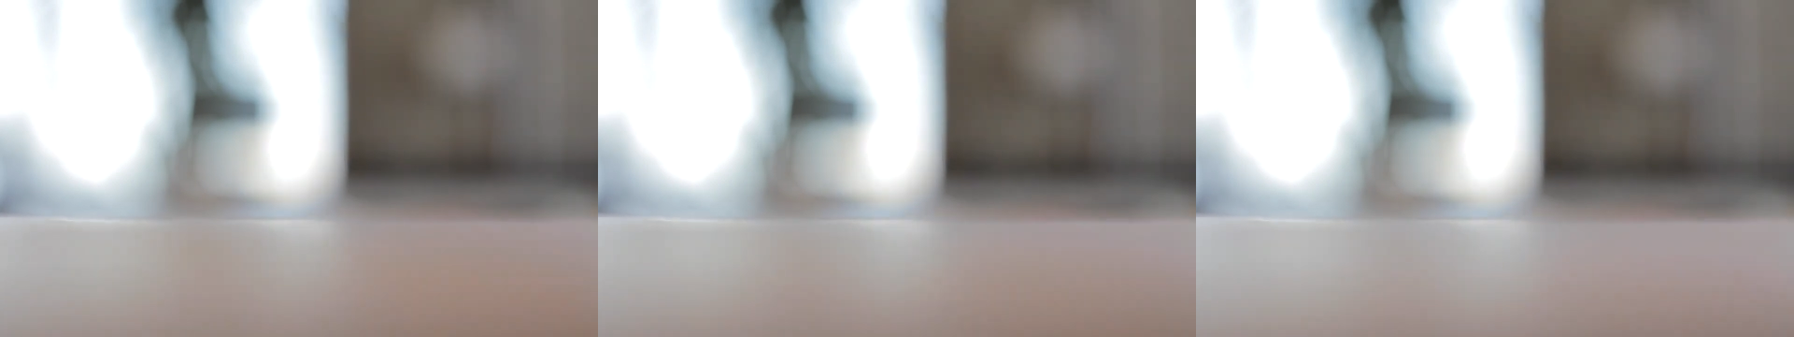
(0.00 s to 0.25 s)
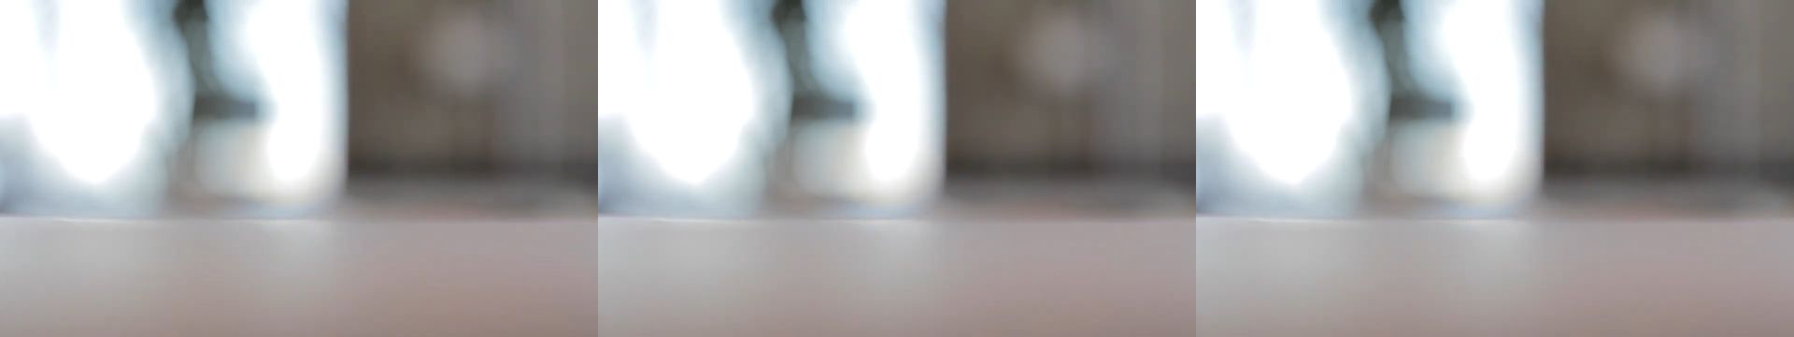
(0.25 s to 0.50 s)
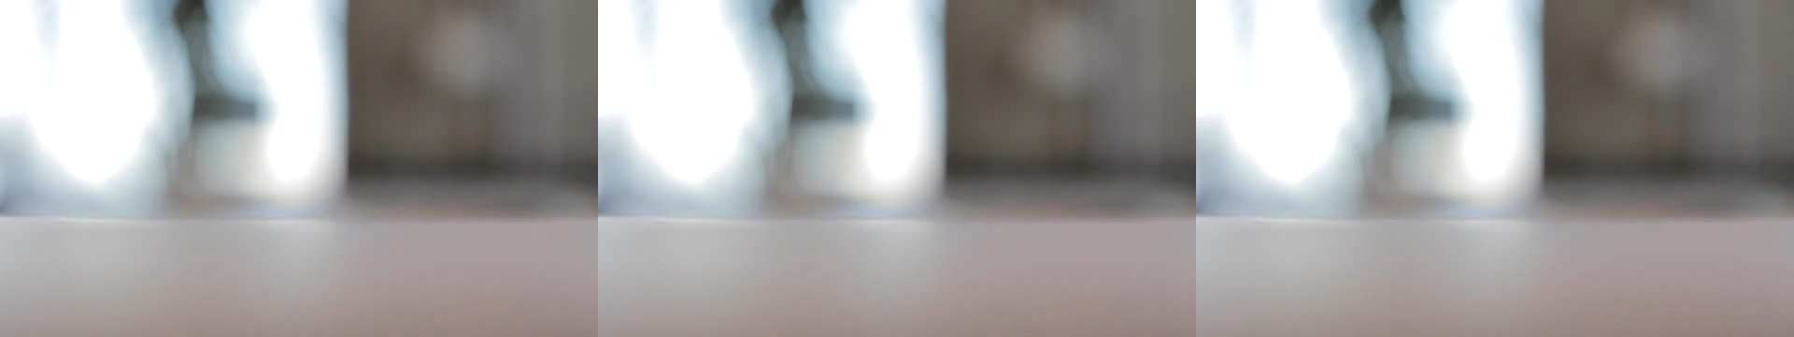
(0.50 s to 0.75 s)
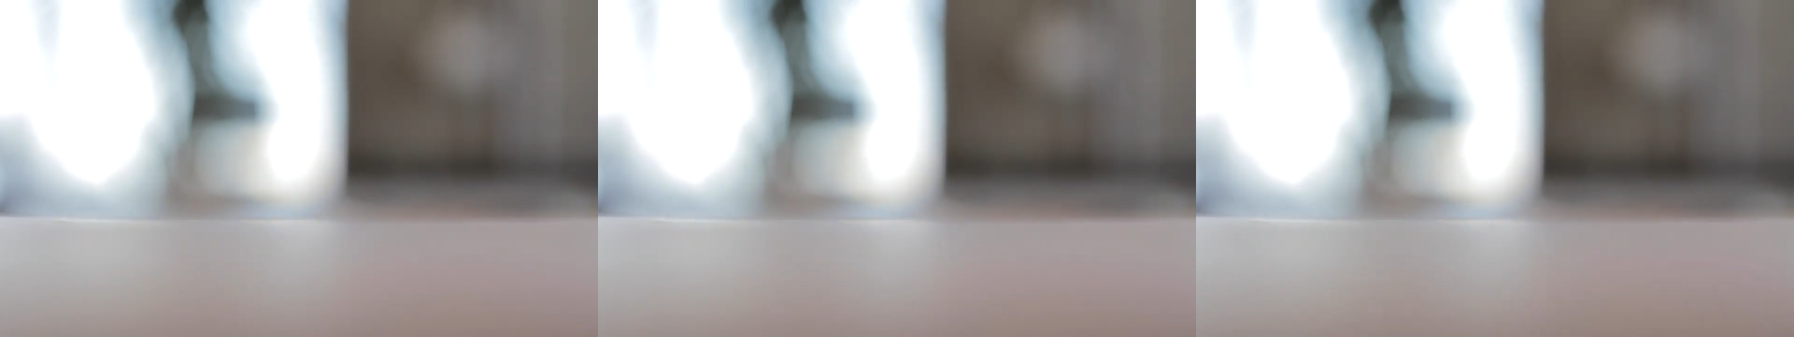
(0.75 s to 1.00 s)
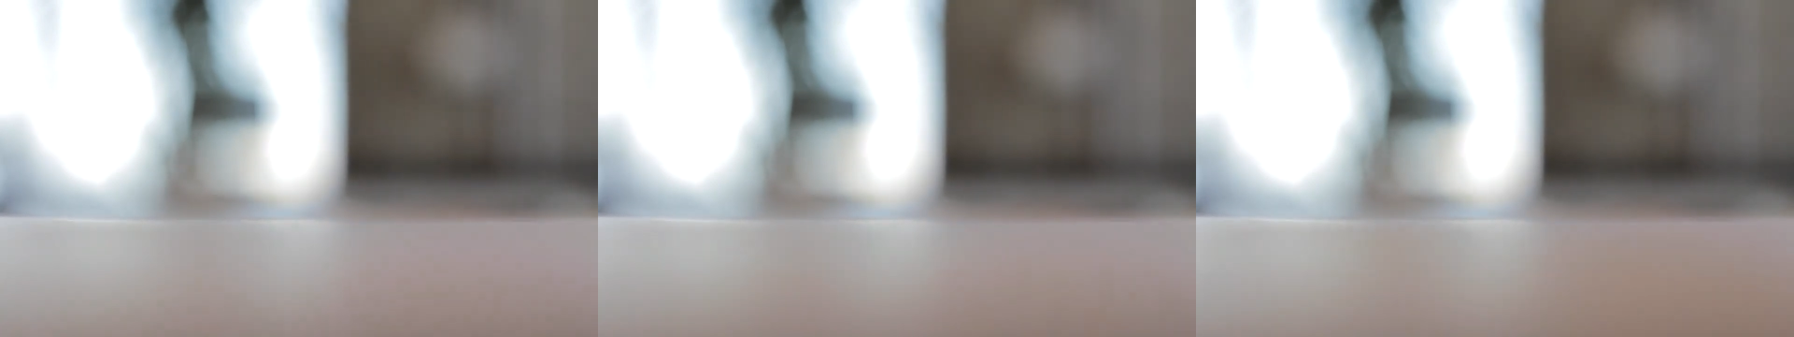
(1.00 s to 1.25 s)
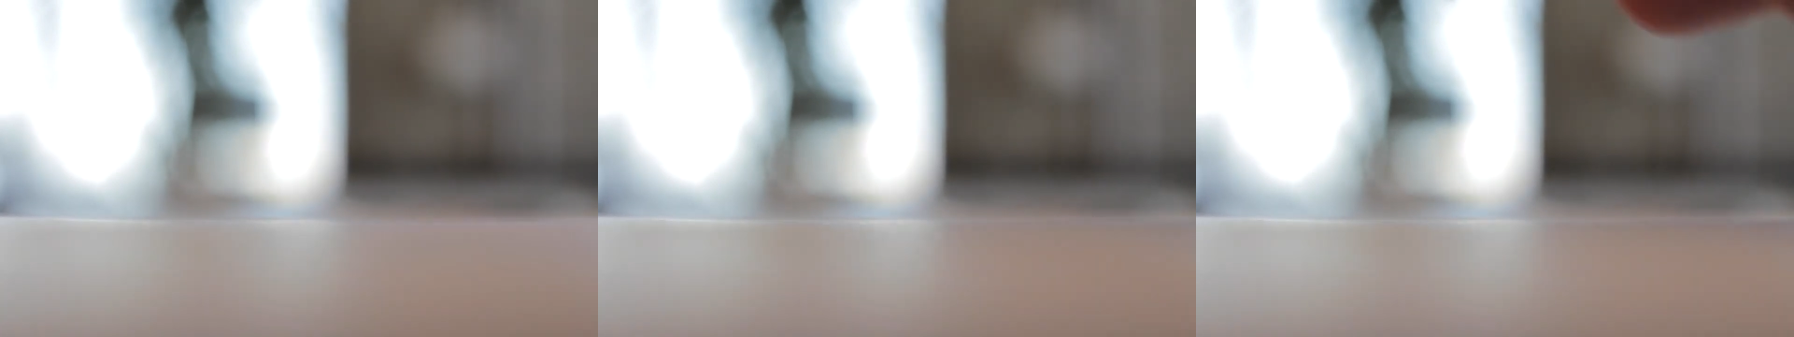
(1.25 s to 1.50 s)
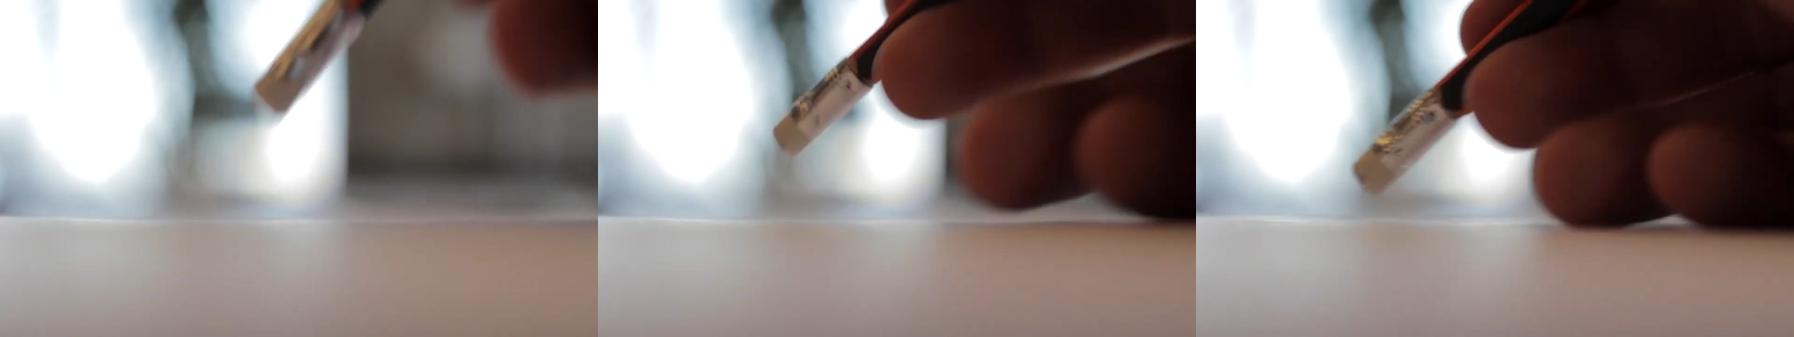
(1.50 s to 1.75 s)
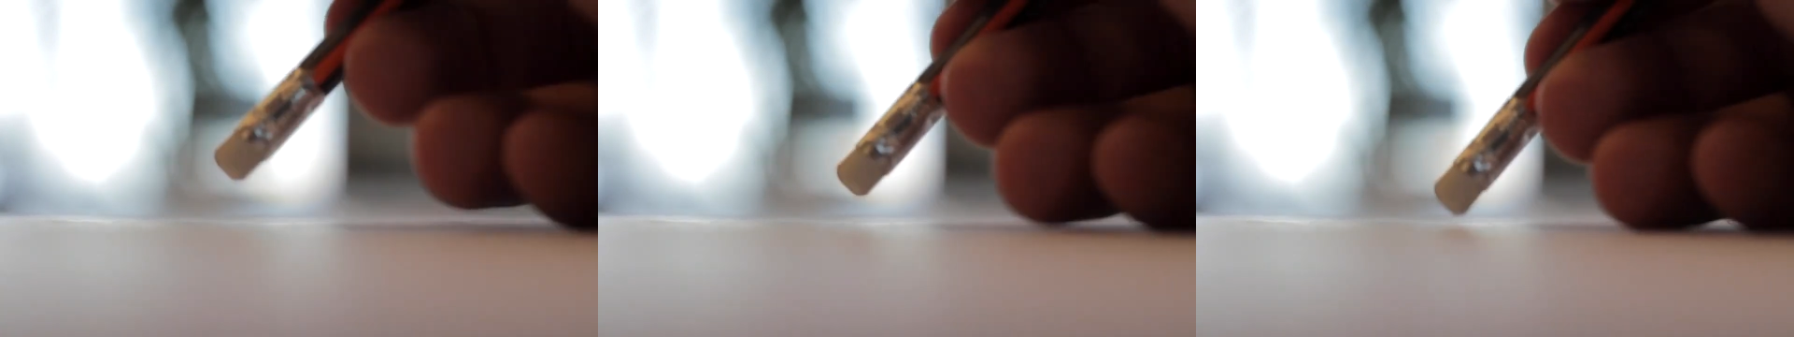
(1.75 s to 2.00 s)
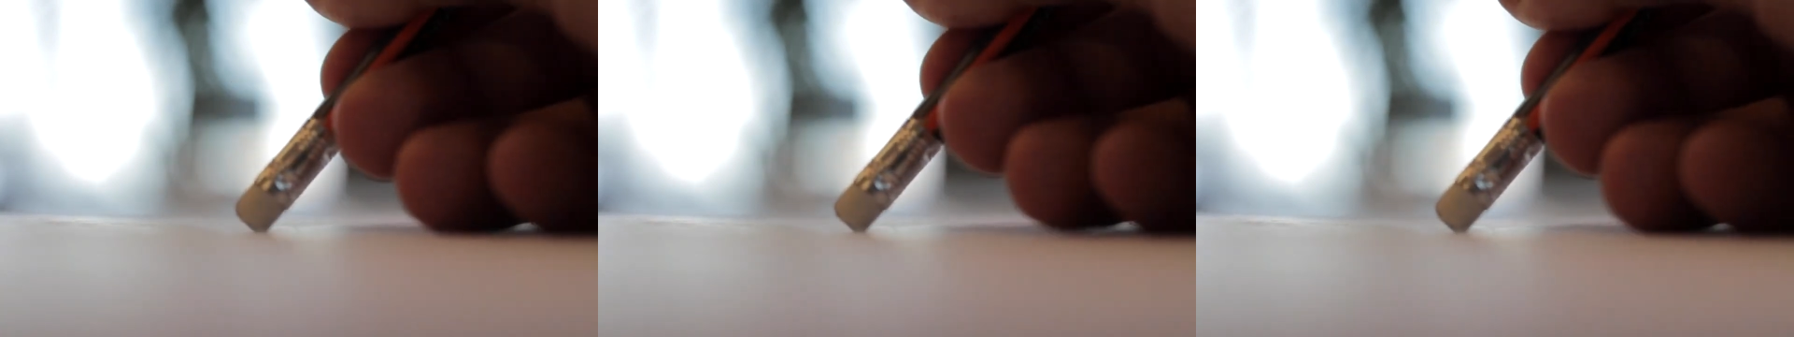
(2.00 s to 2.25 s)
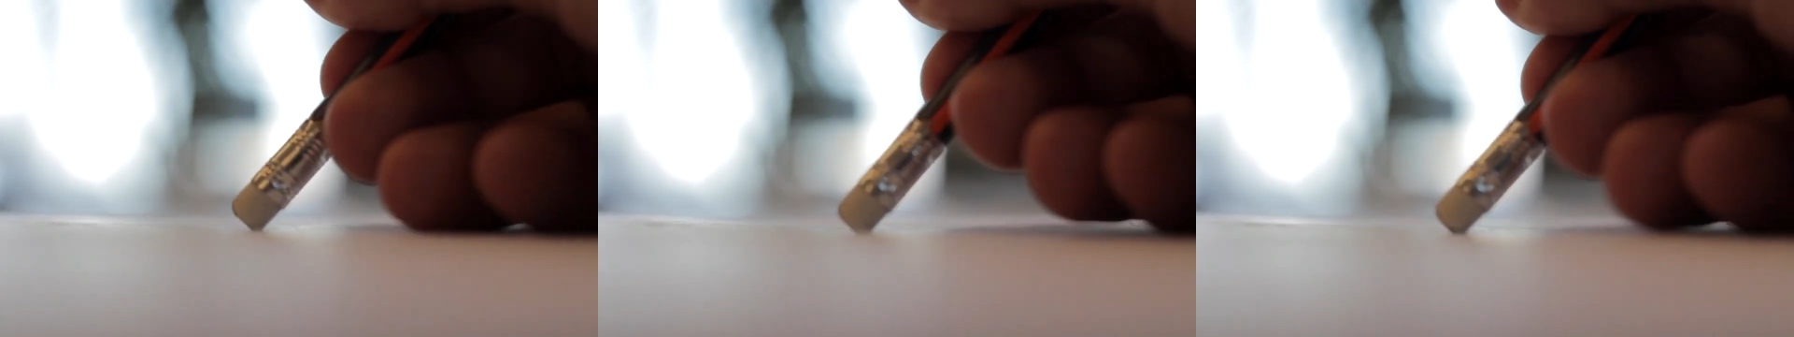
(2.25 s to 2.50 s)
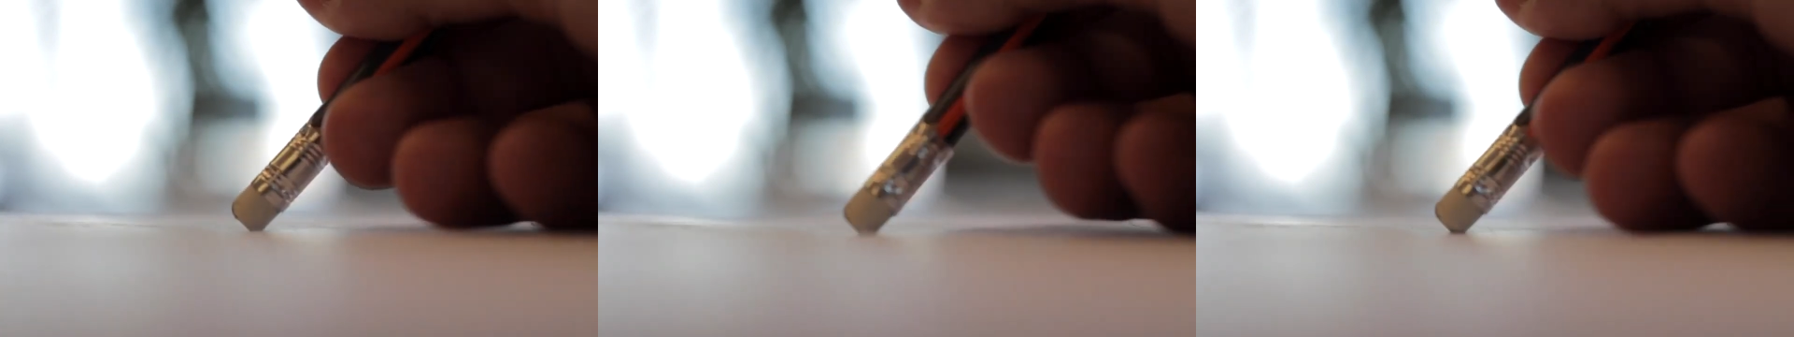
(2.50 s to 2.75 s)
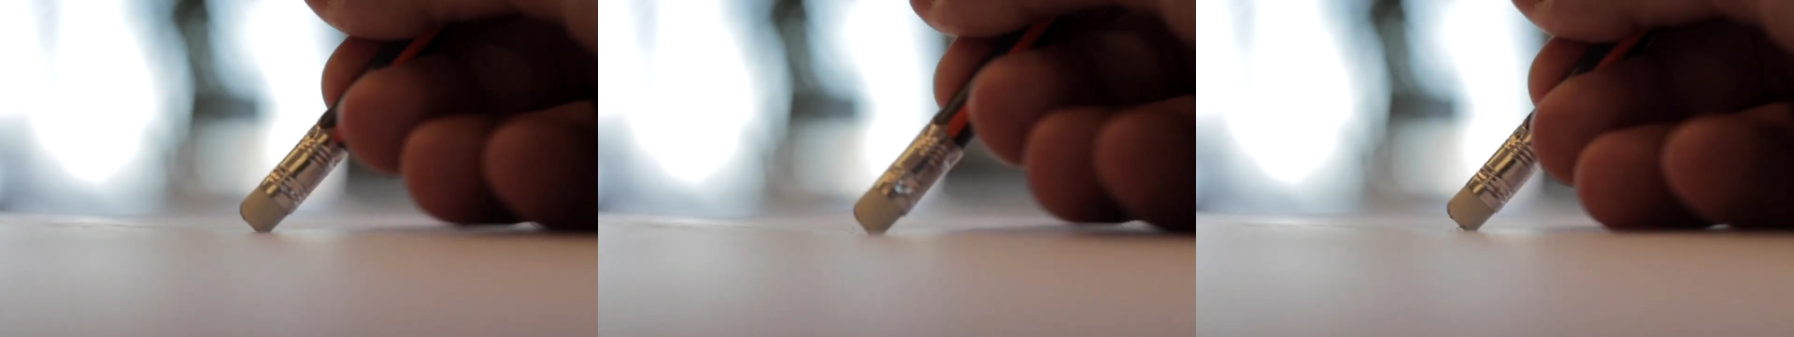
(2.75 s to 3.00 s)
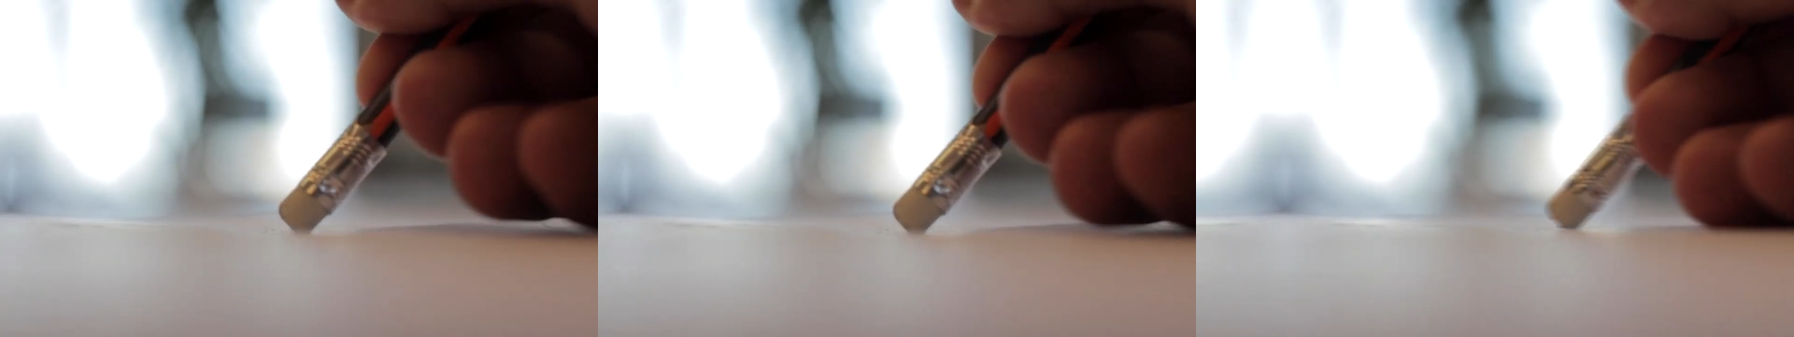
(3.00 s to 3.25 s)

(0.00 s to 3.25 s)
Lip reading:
(no speaker visible)